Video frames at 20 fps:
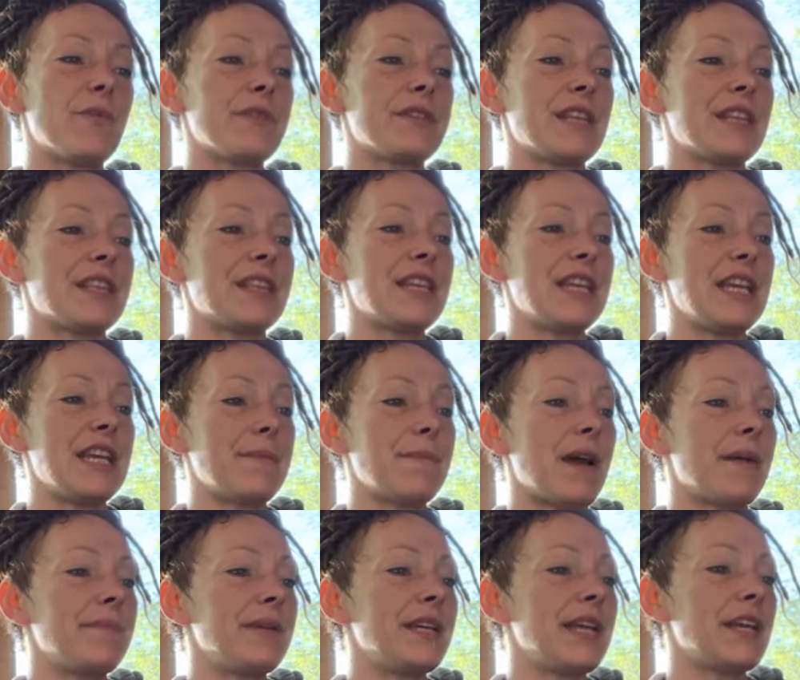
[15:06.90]
with a theme
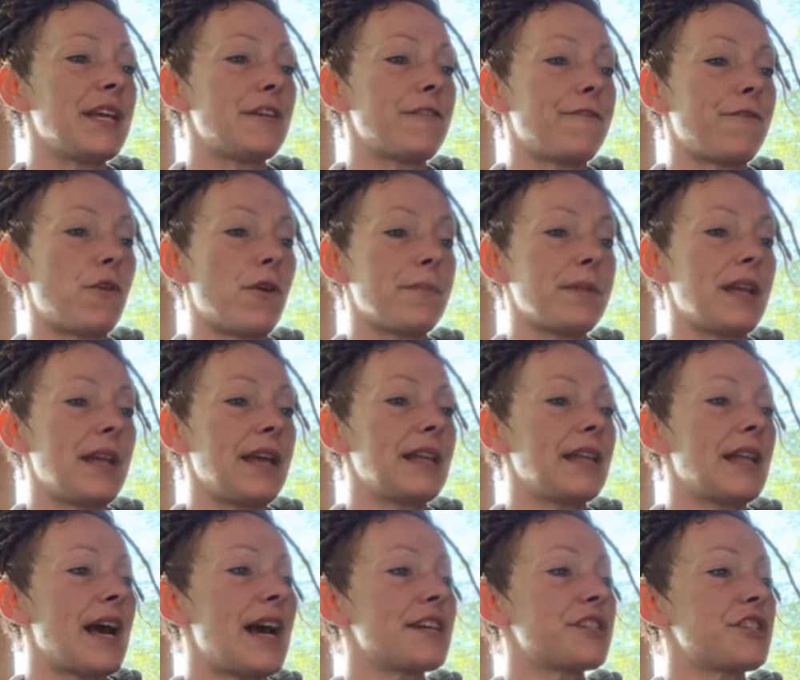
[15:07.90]
I began to
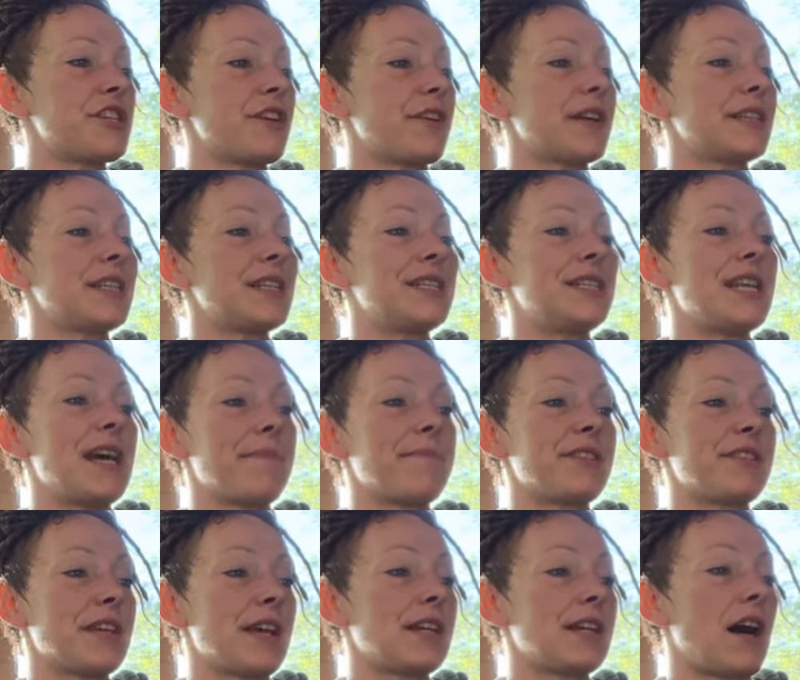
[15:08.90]
formulate last year as a depth
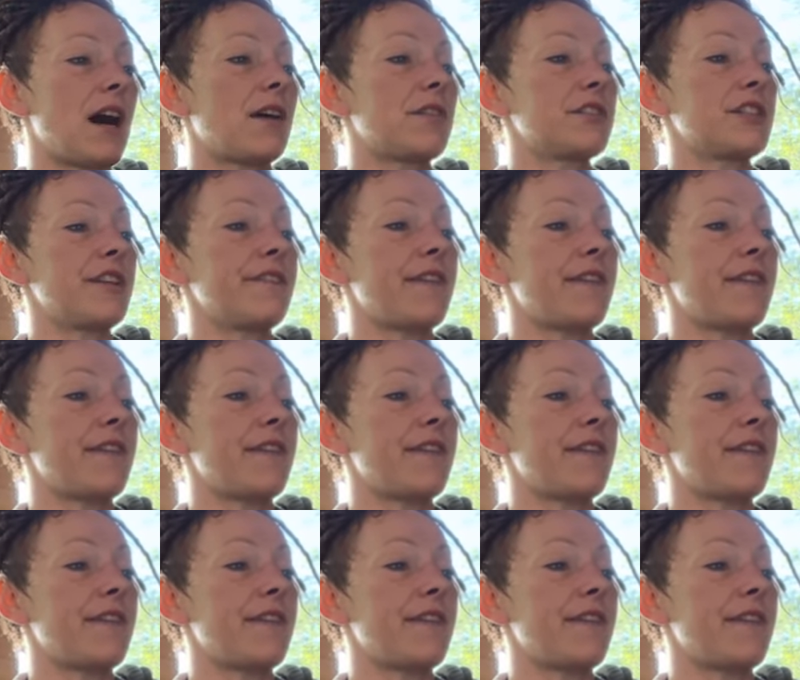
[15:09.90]
psychology of